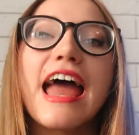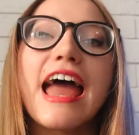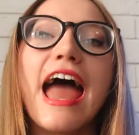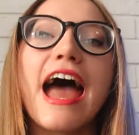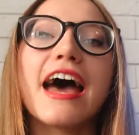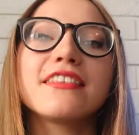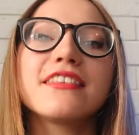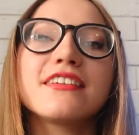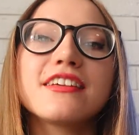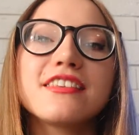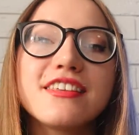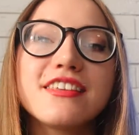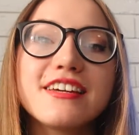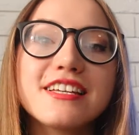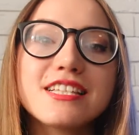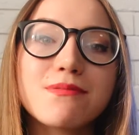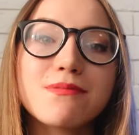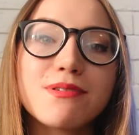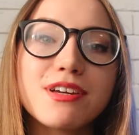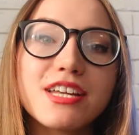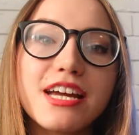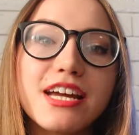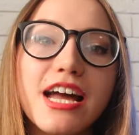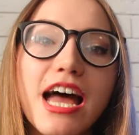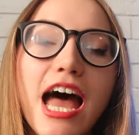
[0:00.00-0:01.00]
And in this
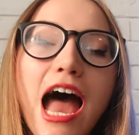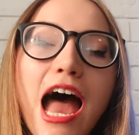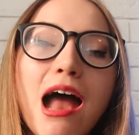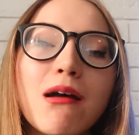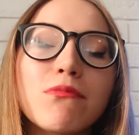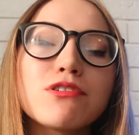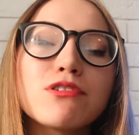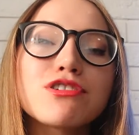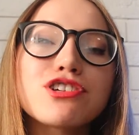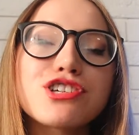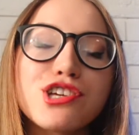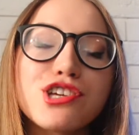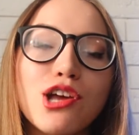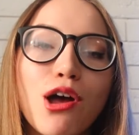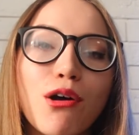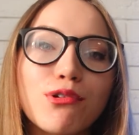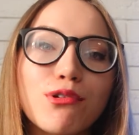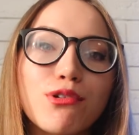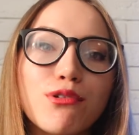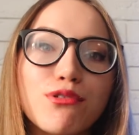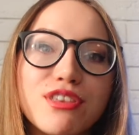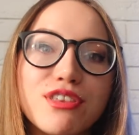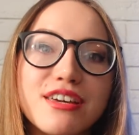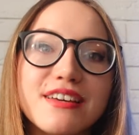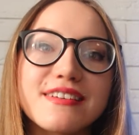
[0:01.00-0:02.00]
video I will show
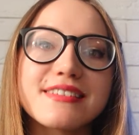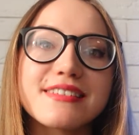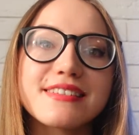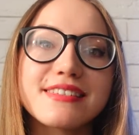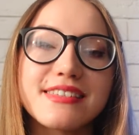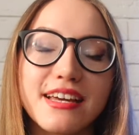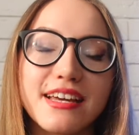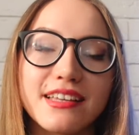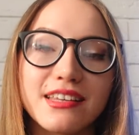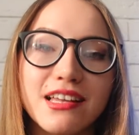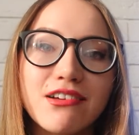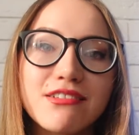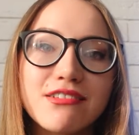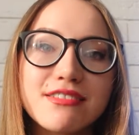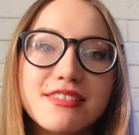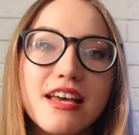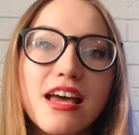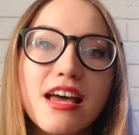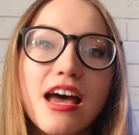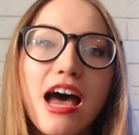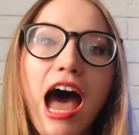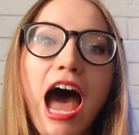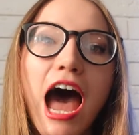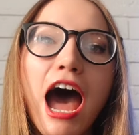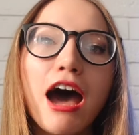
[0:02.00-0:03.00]
you these signals,
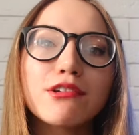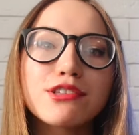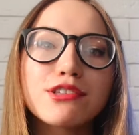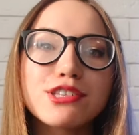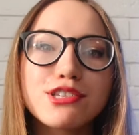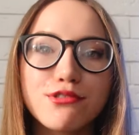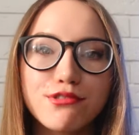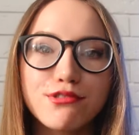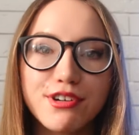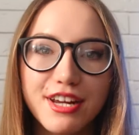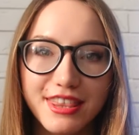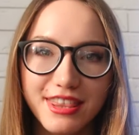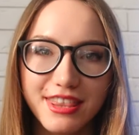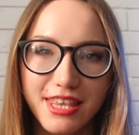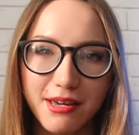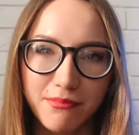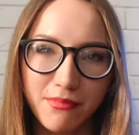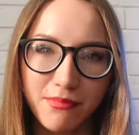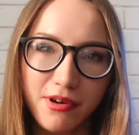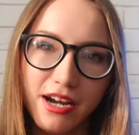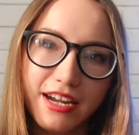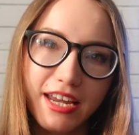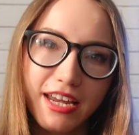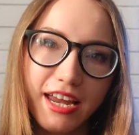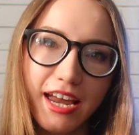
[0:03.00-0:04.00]
how to read the
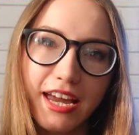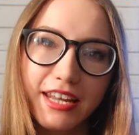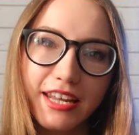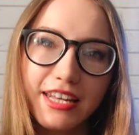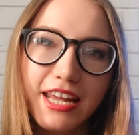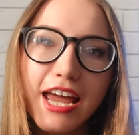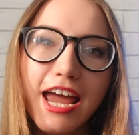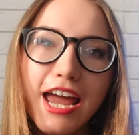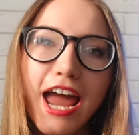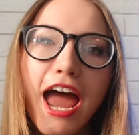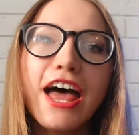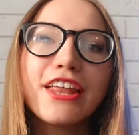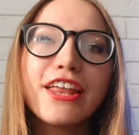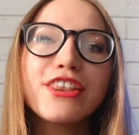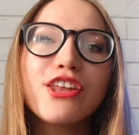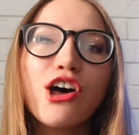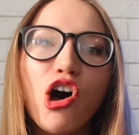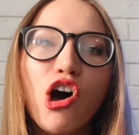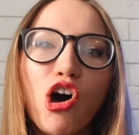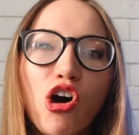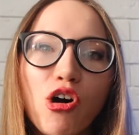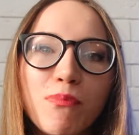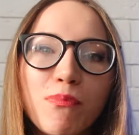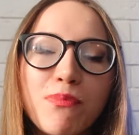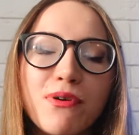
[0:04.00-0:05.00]
market and
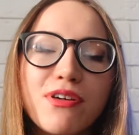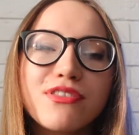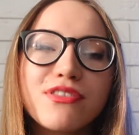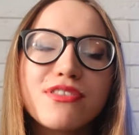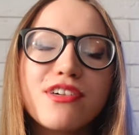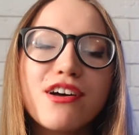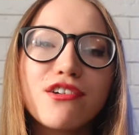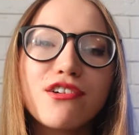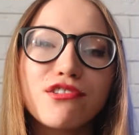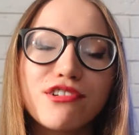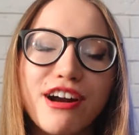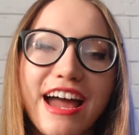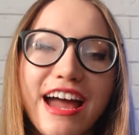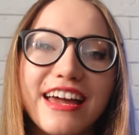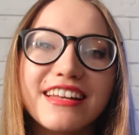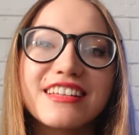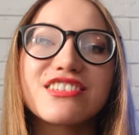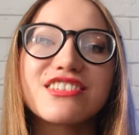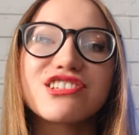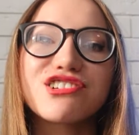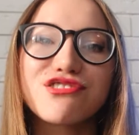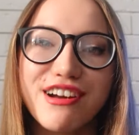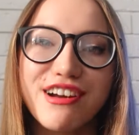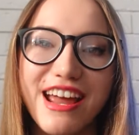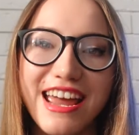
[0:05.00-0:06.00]
open the right
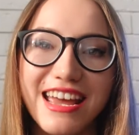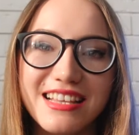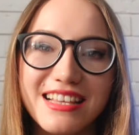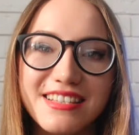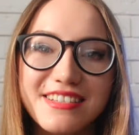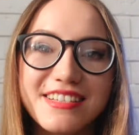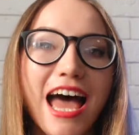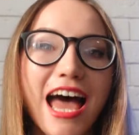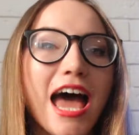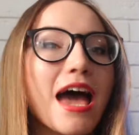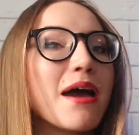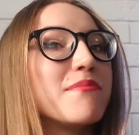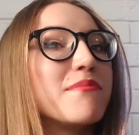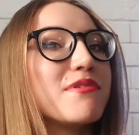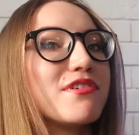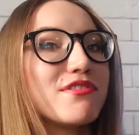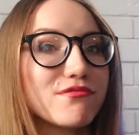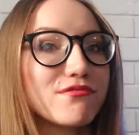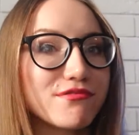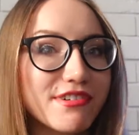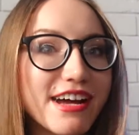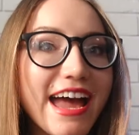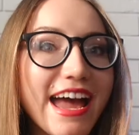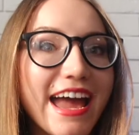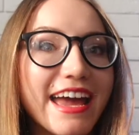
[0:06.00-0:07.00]
trades. I mean
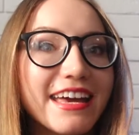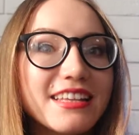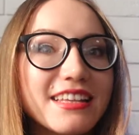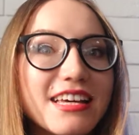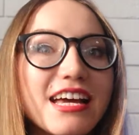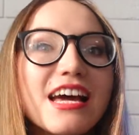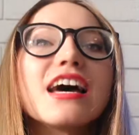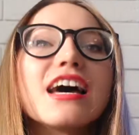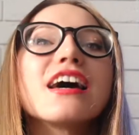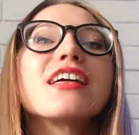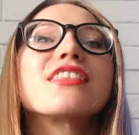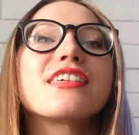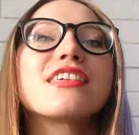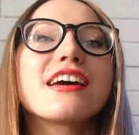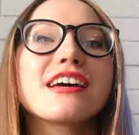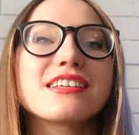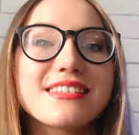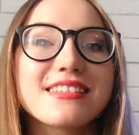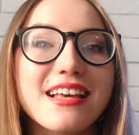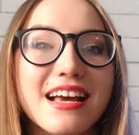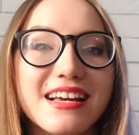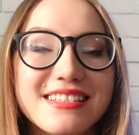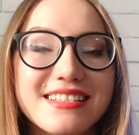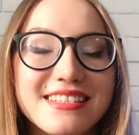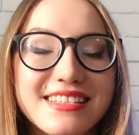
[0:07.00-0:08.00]
the
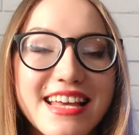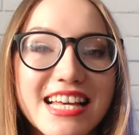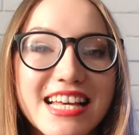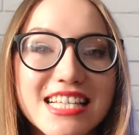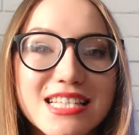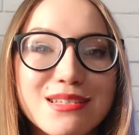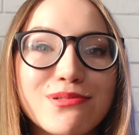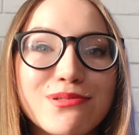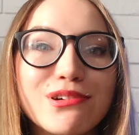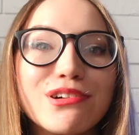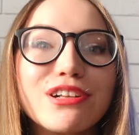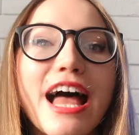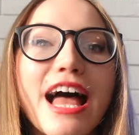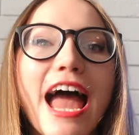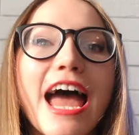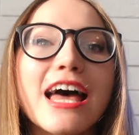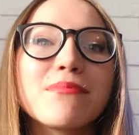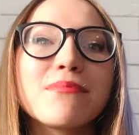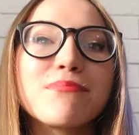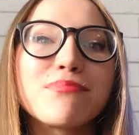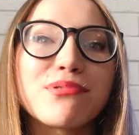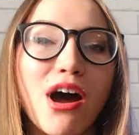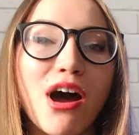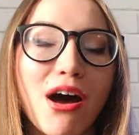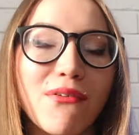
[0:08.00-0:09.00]
successful
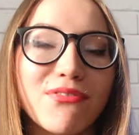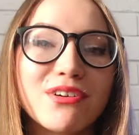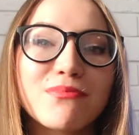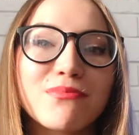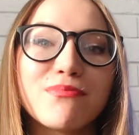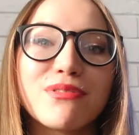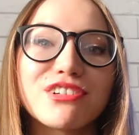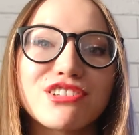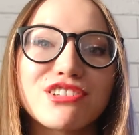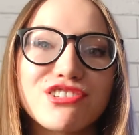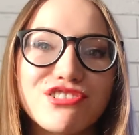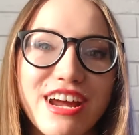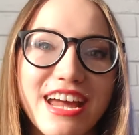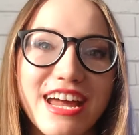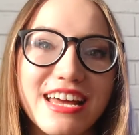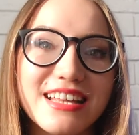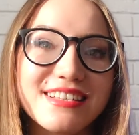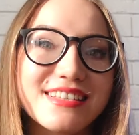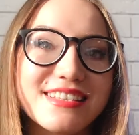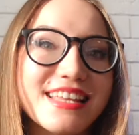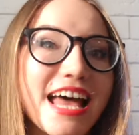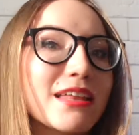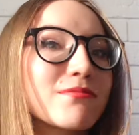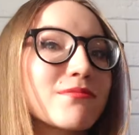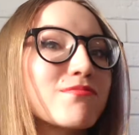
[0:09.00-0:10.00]
and profitable
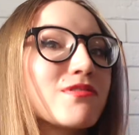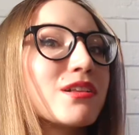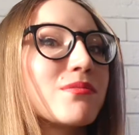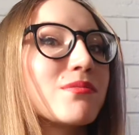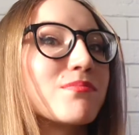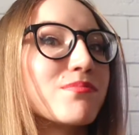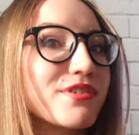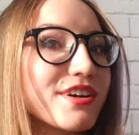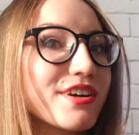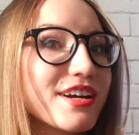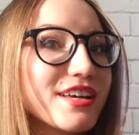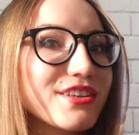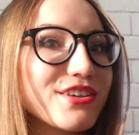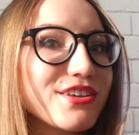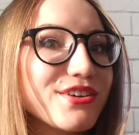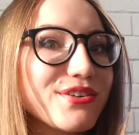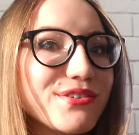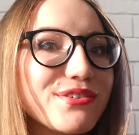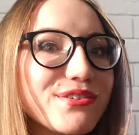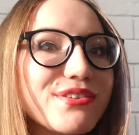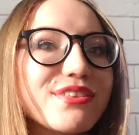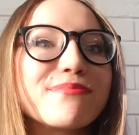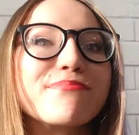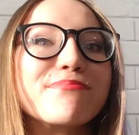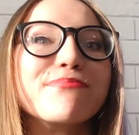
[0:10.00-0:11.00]
trades that will bring
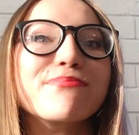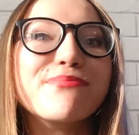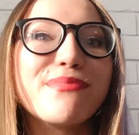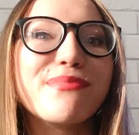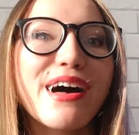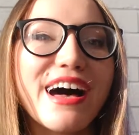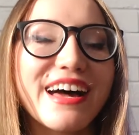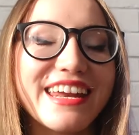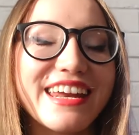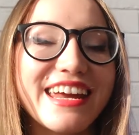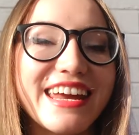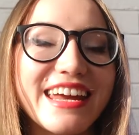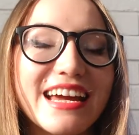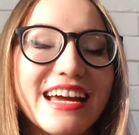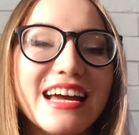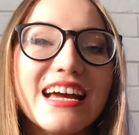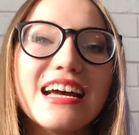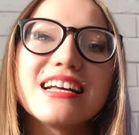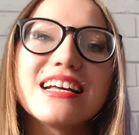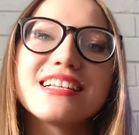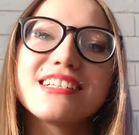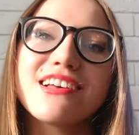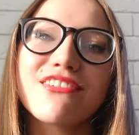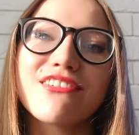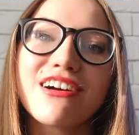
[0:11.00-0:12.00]
you money.
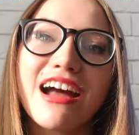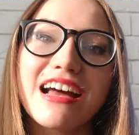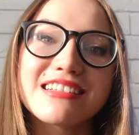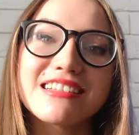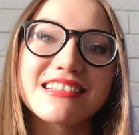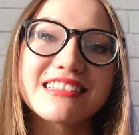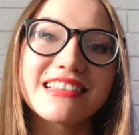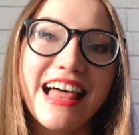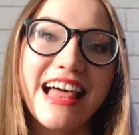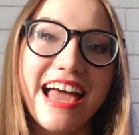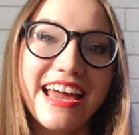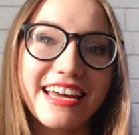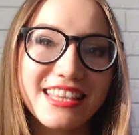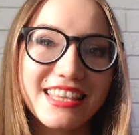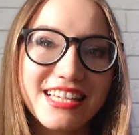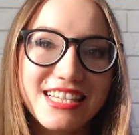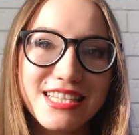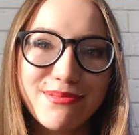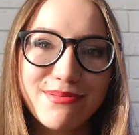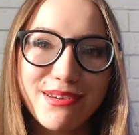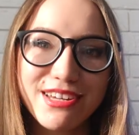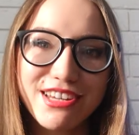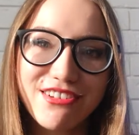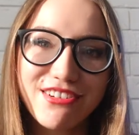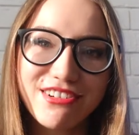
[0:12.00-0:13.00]
So guys, like this
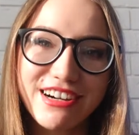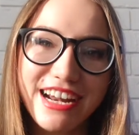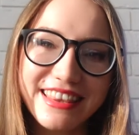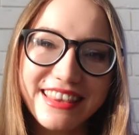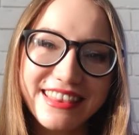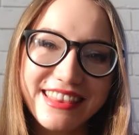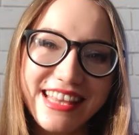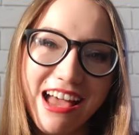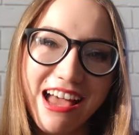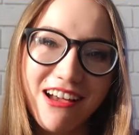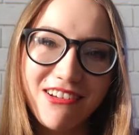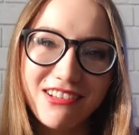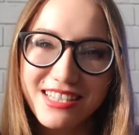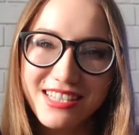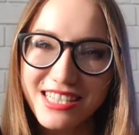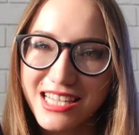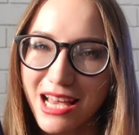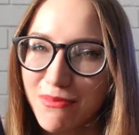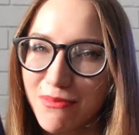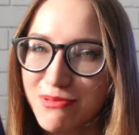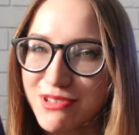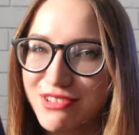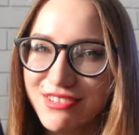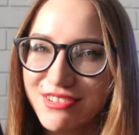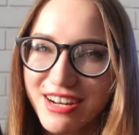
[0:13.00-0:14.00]
video right now,
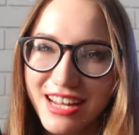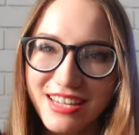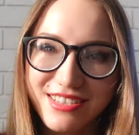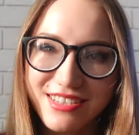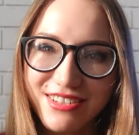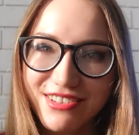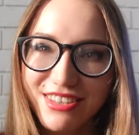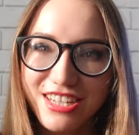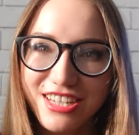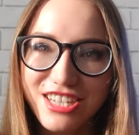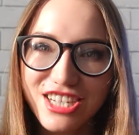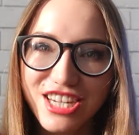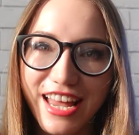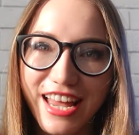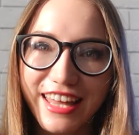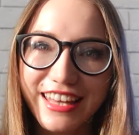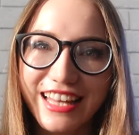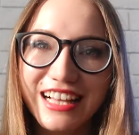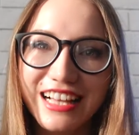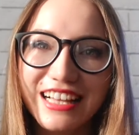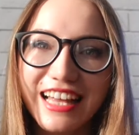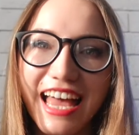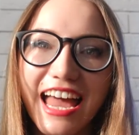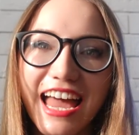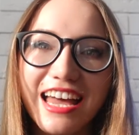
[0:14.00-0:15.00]
subscribe to the
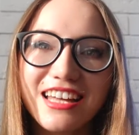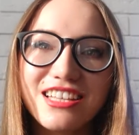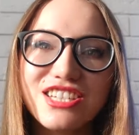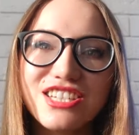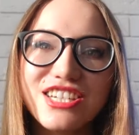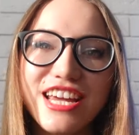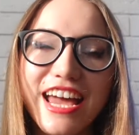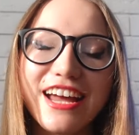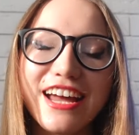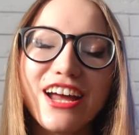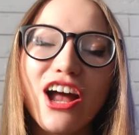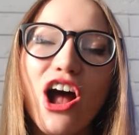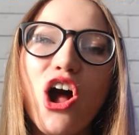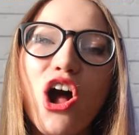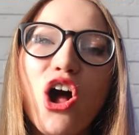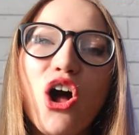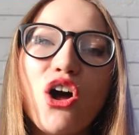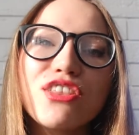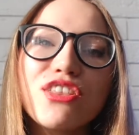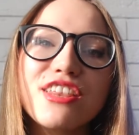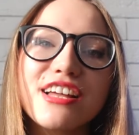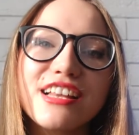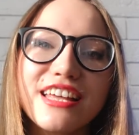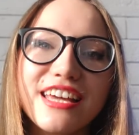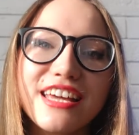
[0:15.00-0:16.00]
channel and check
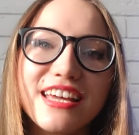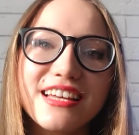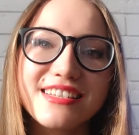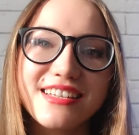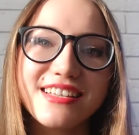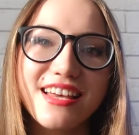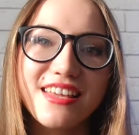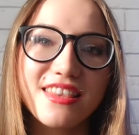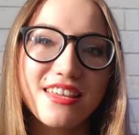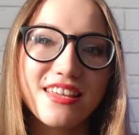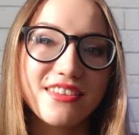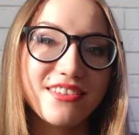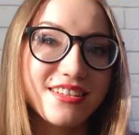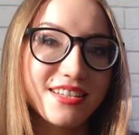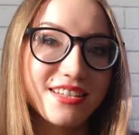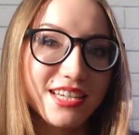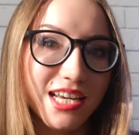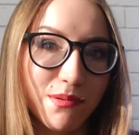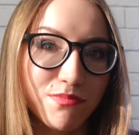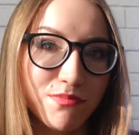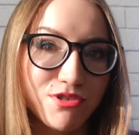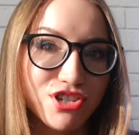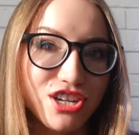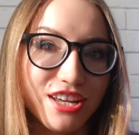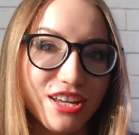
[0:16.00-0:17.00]
all the links in the
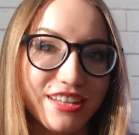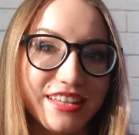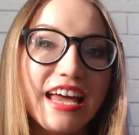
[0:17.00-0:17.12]
description.